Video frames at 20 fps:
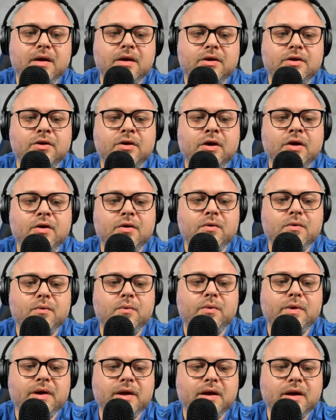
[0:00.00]
You know,
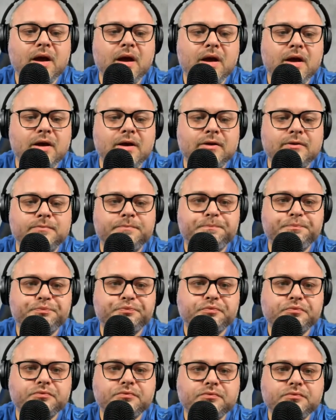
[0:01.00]
we
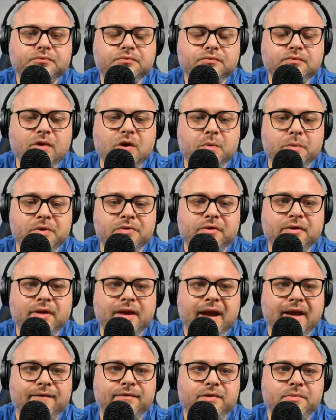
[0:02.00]
really
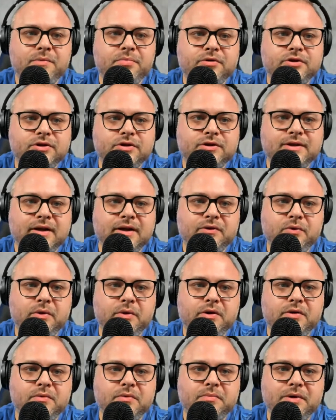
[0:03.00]
have to push this on
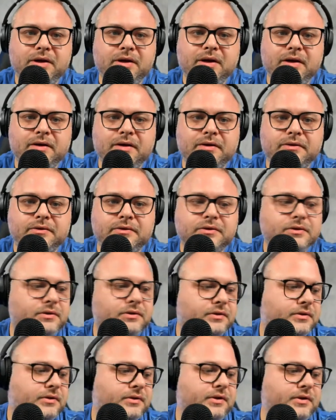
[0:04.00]
Twitter
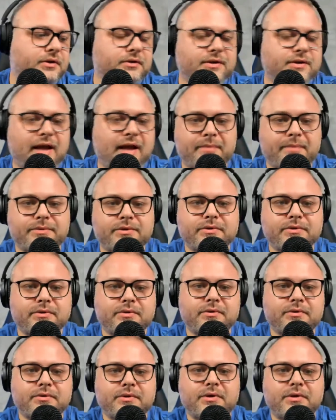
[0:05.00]
because there's
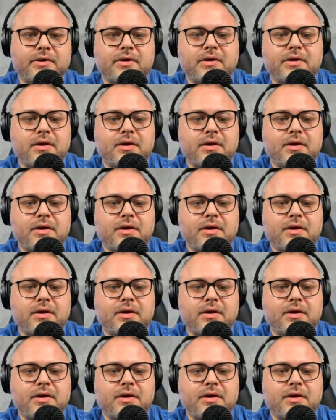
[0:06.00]
absolutely